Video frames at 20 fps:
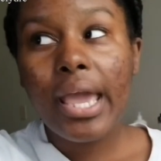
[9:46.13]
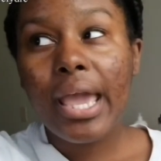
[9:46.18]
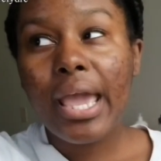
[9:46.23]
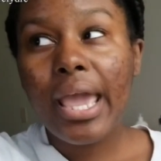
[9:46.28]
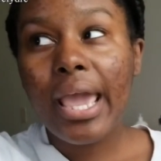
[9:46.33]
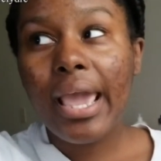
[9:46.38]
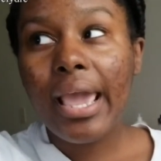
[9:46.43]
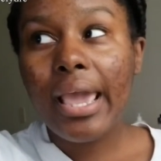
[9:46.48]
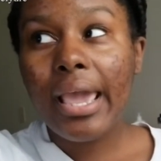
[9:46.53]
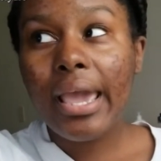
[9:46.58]

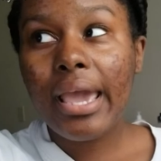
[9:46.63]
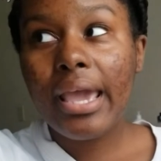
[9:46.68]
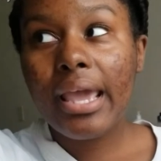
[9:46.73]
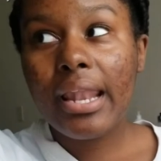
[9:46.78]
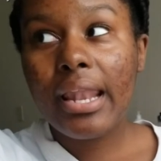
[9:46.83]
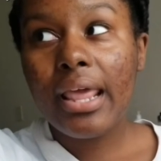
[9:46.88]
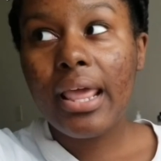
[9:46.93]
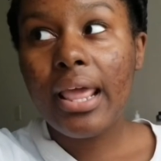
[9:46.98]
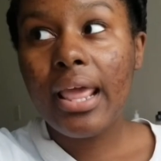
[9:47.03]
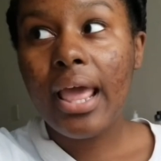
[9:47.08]

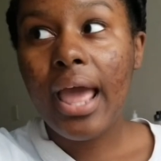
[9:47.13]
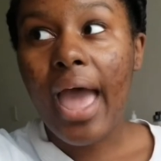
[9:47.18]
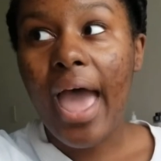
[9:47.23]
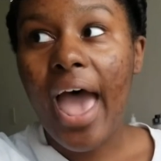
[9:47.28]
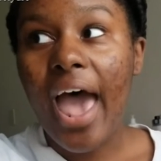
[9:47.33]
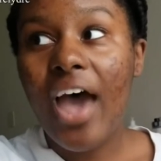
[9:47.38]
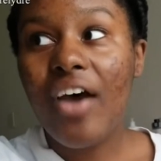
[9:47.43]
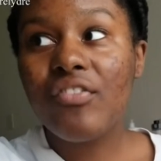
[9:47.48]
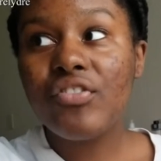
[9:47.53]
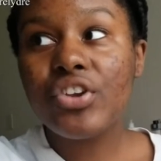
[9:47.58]
And
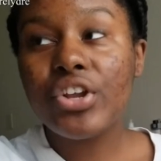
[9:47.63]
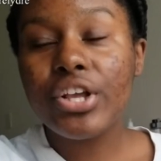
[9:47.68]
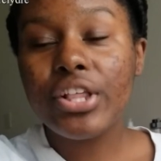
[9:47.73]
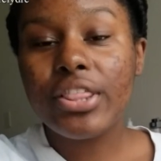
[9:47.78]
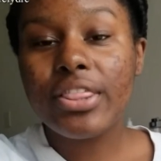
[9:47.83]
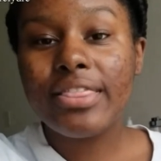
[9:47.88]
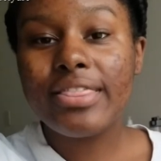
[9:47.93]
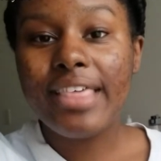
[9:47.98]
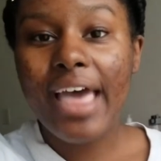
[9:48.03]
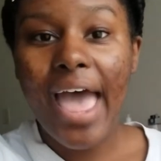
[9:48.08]
after
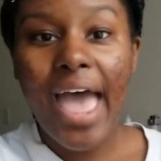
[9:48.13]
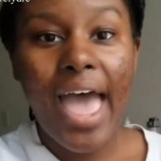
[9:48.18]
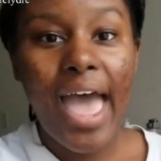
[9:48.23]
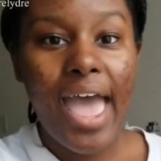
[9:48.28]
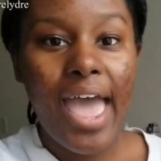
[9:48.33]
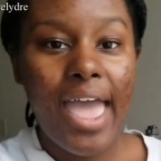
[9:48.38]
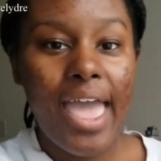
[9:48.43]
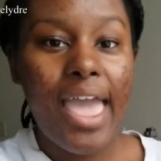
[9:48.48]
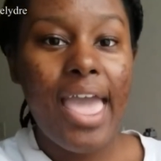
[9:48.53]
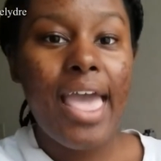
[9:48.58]

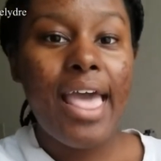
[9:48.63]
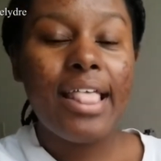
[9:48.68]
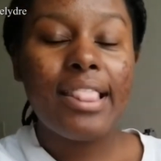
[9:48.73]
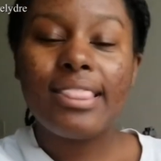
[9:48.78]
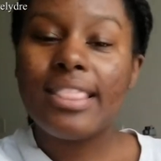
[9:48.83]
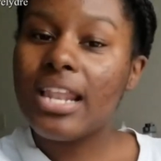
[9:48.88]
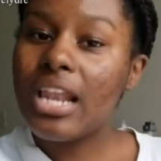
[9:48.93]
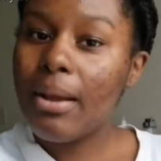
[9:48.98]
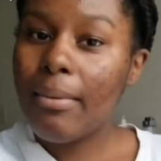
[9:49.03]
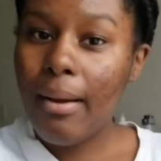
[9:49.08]
that,
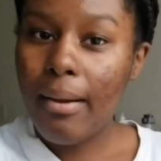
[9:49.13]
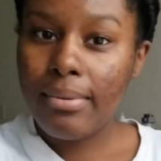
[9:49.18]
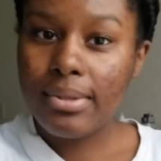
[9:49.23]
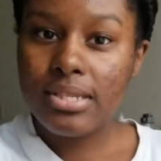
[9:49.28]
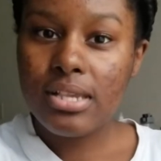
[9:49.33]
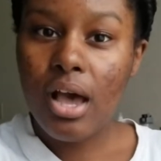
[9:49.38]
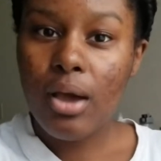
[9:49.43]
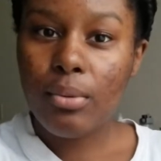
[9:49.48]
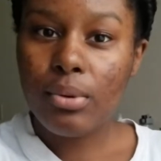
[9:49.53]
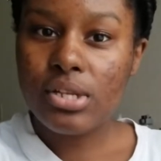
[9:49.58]
then I'll probably
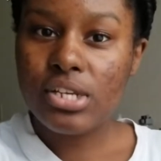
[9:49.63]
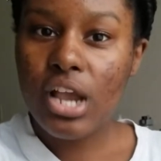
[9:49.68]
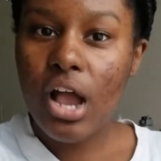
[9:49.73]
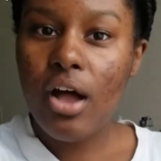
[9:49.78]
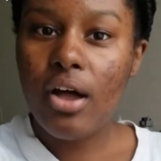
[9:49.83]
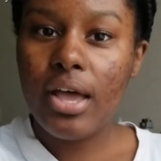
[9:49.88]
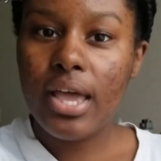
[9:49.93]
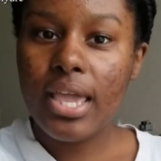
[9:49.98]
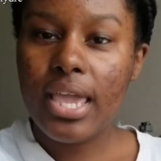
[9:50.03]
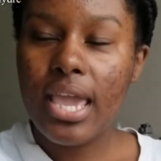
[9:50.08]
talk with
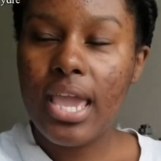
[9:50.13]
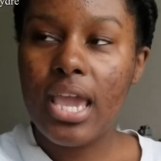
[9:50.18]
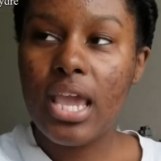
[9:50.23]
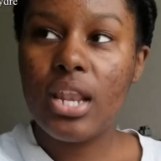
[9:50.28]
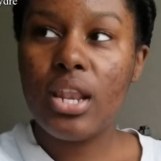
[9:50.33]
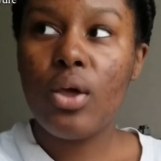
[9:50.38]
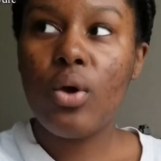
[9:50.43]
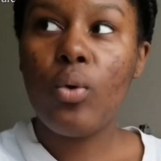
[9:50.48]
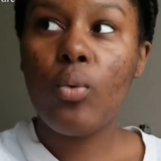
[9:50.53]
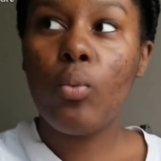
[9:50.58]
y'all
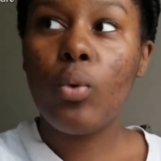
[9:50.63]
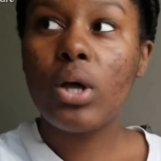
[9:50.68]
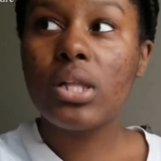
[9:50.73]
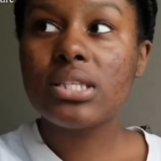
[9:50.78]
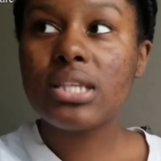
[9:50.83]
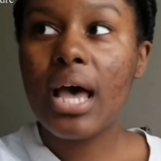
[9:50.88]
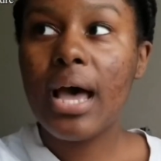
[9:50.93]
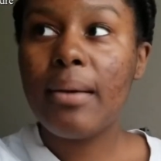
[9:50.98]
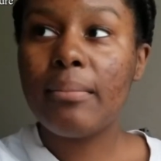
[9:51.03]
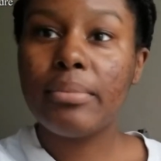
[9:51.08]
again once
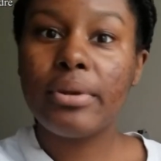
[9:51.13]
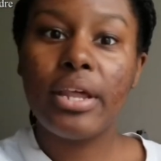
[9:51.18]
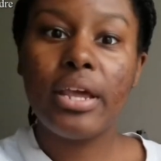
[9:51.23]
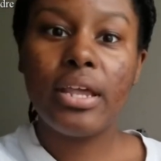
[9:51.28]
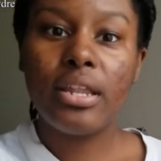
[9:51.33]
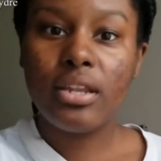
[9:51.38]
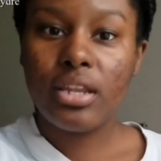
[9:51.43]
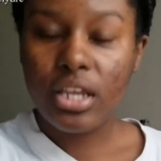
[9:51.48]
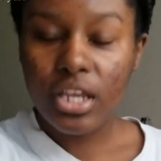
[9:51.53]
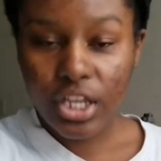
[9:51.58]
I'm
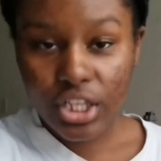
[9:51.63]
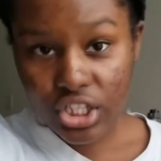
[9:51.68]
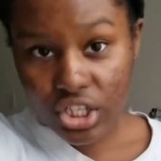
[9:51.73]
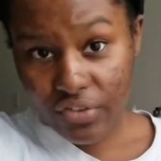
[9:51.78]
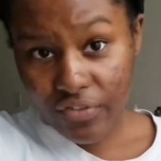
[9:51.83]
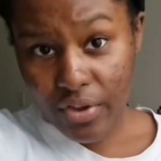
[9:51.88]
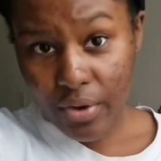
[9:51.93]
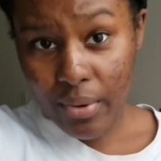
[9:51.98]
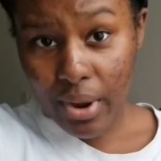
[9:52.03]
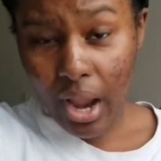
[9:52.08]
done
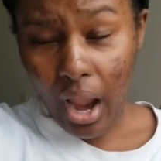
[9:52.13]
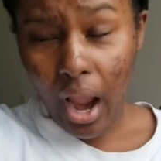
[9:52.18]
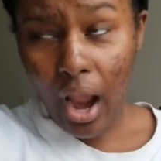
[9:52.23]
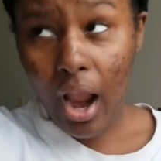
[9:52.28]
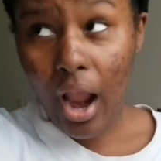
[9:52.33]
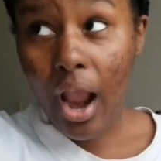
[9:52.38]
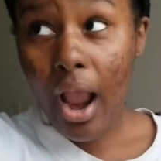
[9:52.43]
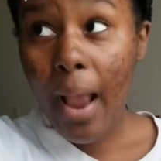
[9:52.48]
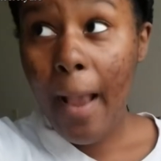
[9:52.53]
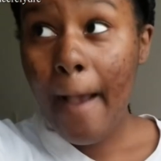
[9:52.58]
interviewing her.